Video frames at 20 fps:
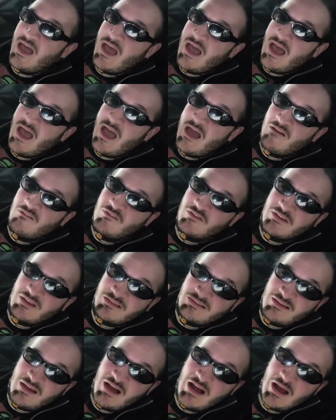having the
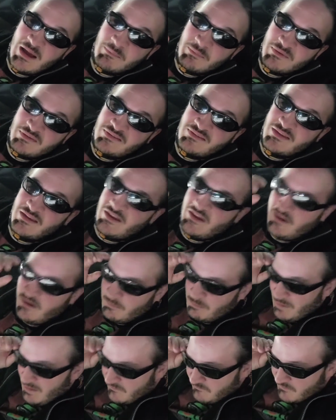time to sit here
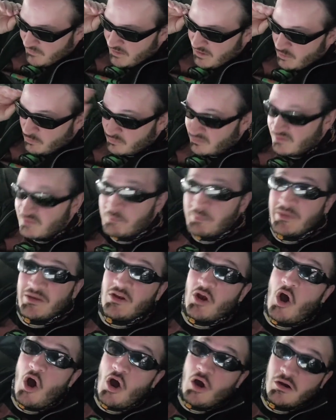and make videos, it's been
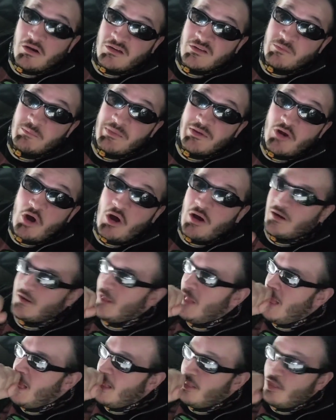hard. It's been hard.
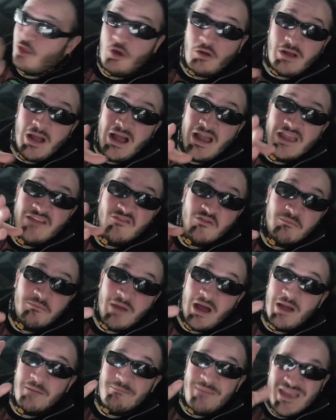Look,
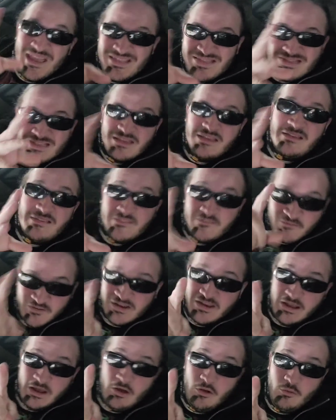I made this
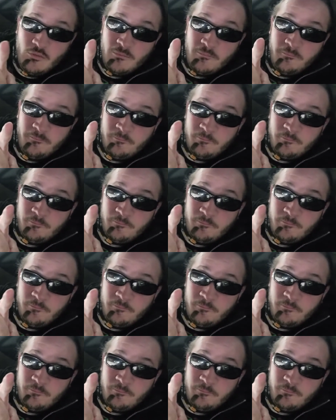video.